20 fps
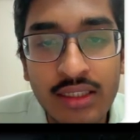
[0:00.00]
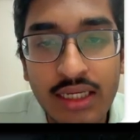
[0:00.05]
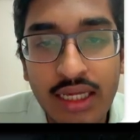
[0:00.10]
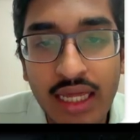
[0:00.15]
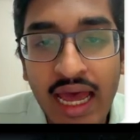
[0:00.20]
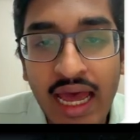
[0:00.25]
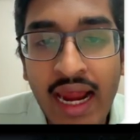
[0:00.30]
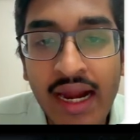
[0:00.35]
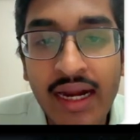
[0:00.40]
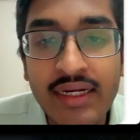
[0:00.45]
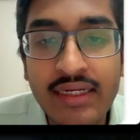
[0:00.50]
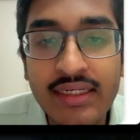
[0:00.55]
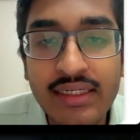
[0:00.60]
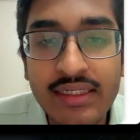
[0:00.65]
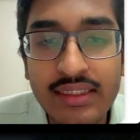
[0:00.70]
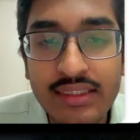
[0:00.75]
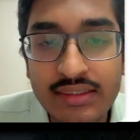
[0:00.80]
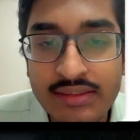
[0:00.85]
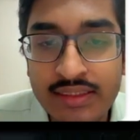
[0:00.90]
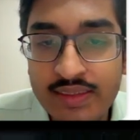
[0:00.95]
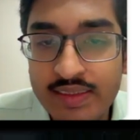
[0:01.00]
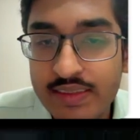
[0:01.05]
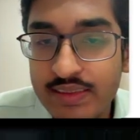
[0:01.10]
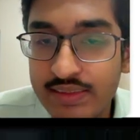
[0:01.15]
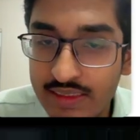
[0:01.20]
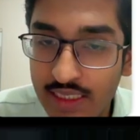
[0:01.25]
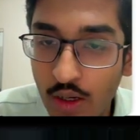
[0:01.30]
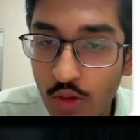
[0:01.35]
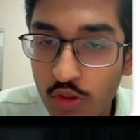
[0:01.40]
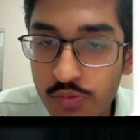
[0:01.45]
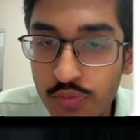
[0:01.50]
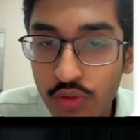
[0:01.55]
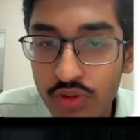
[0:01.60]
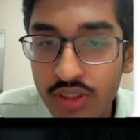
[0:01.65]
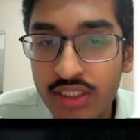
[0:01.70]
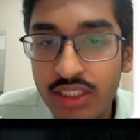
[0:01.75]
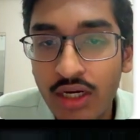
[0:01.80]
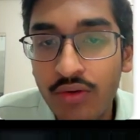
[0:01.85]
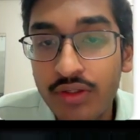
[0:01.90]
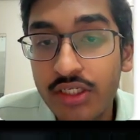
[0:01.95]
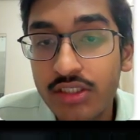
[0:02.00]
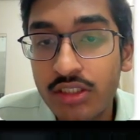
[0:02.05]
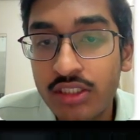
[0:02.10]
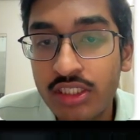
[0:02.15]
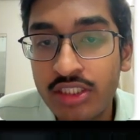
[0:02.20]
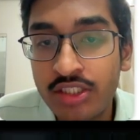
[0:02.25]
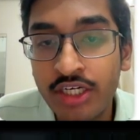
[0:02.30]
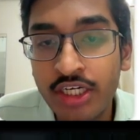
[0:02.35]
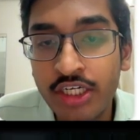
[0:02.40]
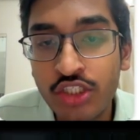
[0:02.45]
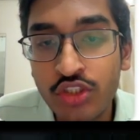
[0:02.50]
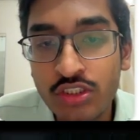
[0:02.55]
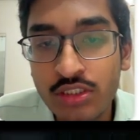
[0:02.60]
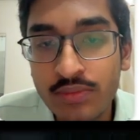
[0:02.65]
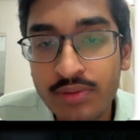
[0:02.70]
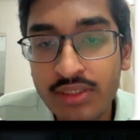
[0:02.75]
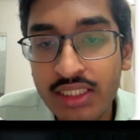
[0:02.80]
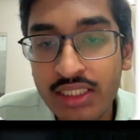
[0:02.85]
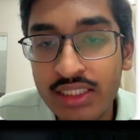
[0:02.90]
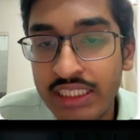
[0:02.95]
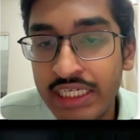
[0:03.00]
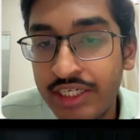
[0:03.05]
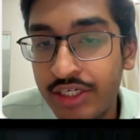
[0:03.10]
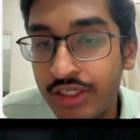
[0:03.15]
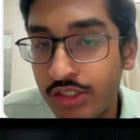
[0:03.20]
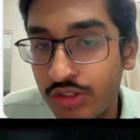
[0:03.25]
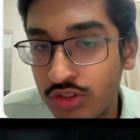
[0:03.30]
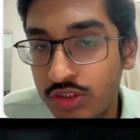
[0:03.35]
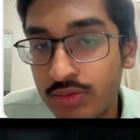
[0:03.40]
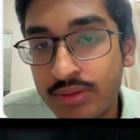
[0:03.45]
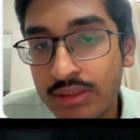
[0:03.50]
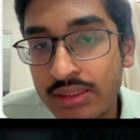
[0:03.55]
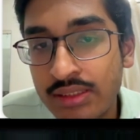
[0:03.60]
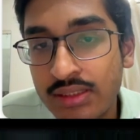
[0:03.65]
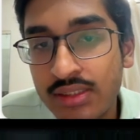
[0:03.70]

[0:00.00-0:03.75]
And this is how it's broken down into reducible and irreducible.